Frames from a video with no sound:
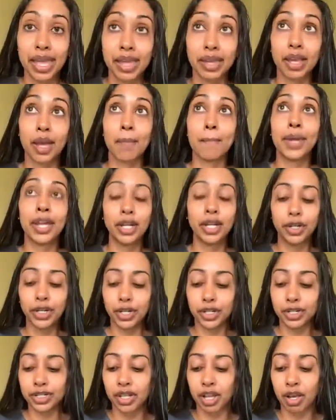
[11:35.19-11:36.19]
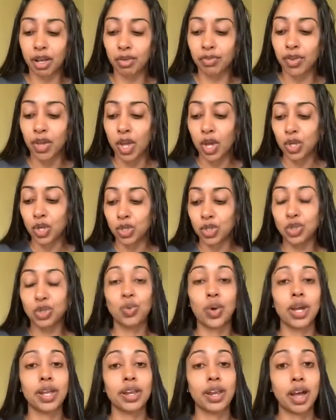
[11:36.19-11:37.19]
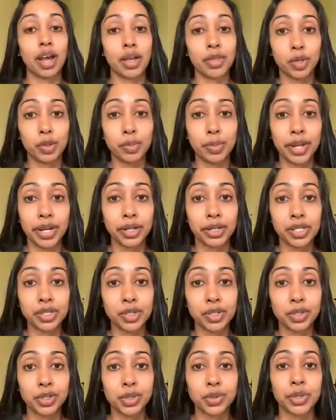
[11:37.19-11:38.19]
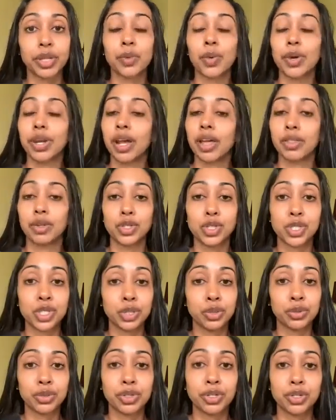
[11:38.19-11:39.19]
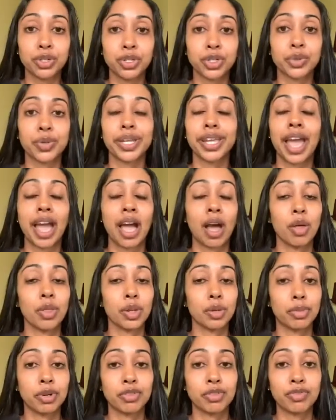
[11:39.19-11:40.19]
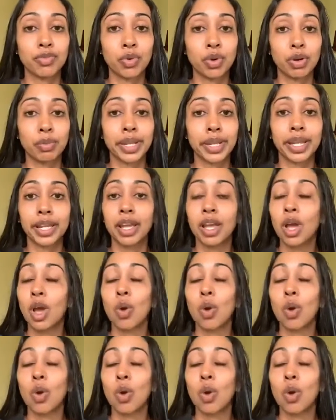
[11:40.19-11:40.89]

compare yourself to what other parents are doing, what other children are doing, how they're performing,